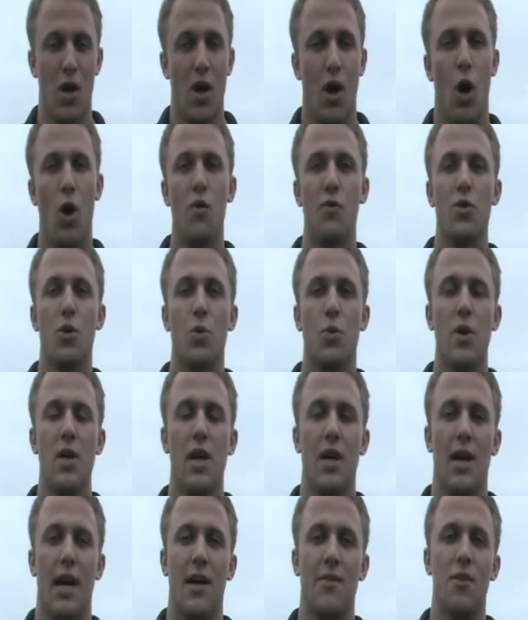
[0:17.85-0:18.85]
Over the
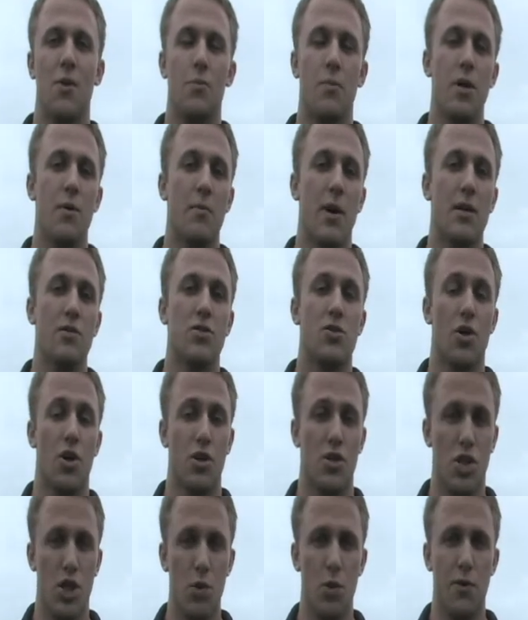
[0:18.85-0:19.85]
weekend, the B-Mets took
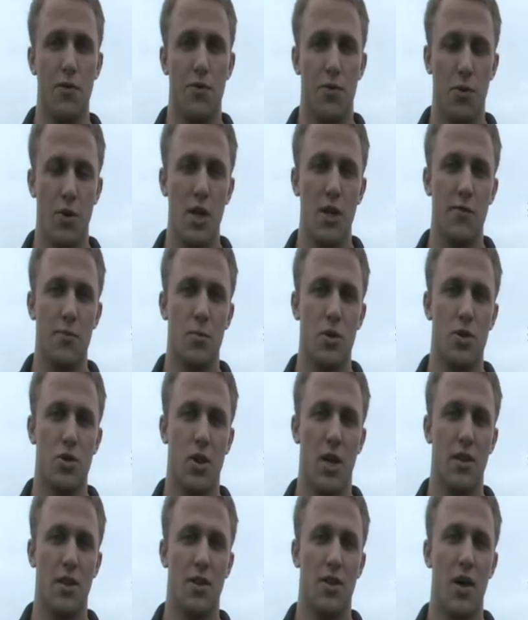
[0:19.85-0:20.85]
two of three from the
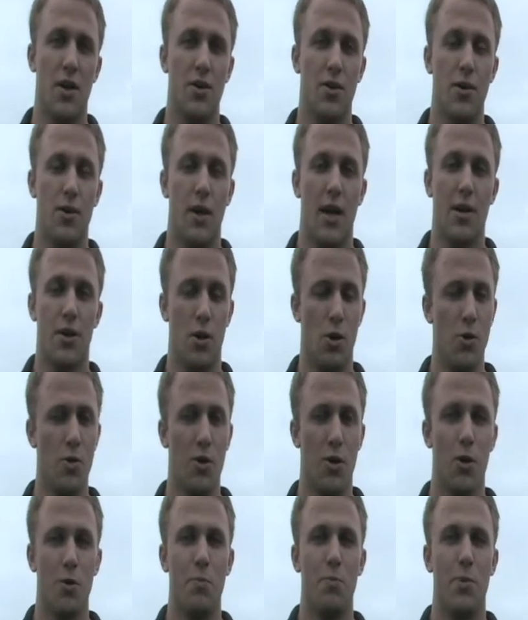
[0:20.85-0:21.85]
Trenton Thunder, and
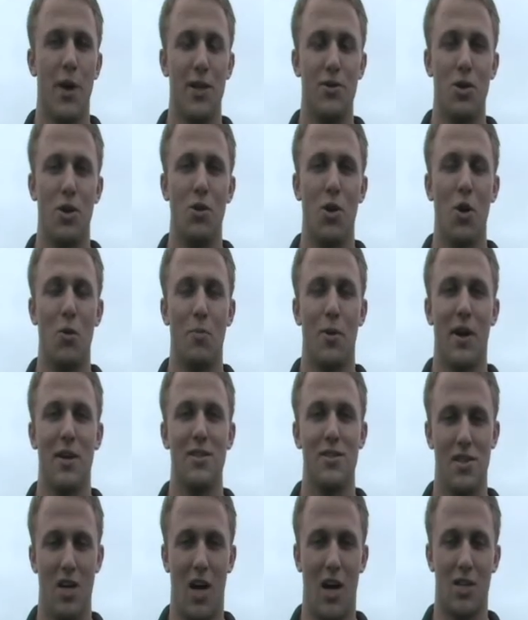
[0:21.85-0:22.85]
earlier, Pedro
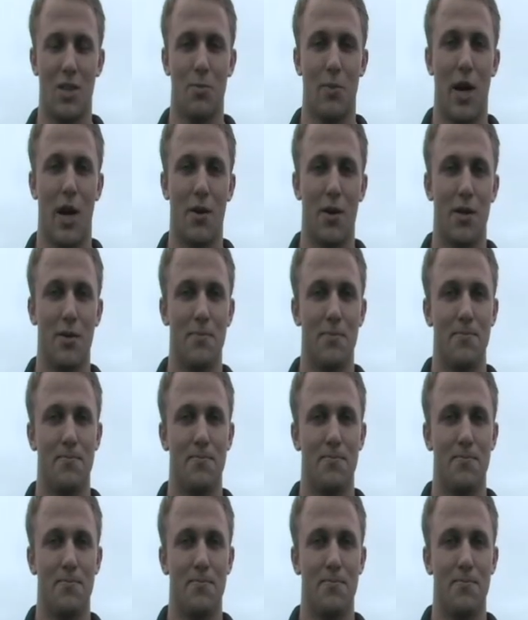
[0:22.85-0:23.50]
Lopez talked about it.